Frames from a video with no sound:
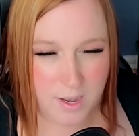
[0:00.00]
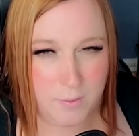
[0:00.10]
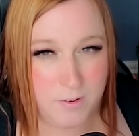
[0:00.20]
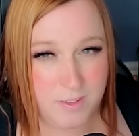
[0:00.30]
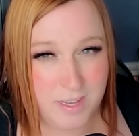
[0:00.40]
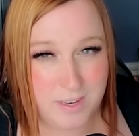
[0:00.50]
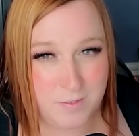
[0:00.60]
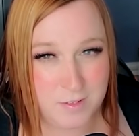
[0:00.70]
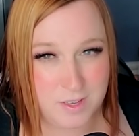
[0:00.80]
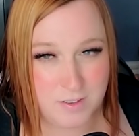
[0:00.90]
I would have liked it
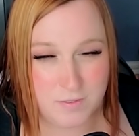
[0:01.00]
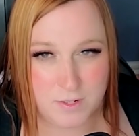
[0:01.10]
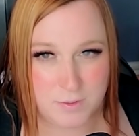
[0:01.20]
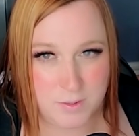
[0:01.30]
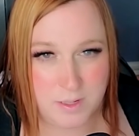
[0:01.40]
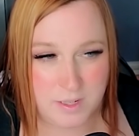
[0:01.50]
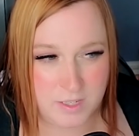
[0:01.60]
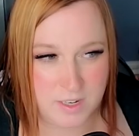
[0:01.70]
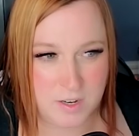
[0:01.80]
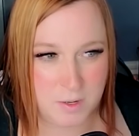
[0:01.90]
if it was on the first one,
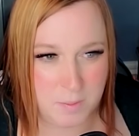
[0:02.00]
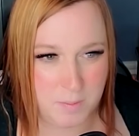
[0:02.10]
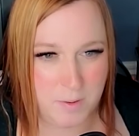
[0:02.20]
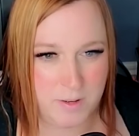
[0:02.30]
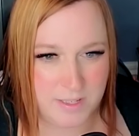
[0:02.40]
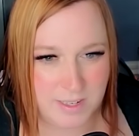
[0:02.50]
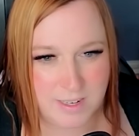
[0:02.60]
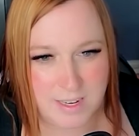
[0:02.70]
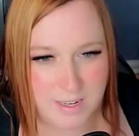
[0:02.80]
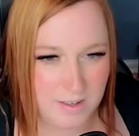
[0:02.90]
because then you could put poison
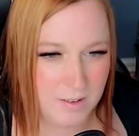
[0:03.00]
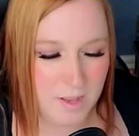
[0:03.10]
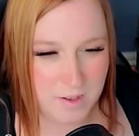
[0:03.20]
on it and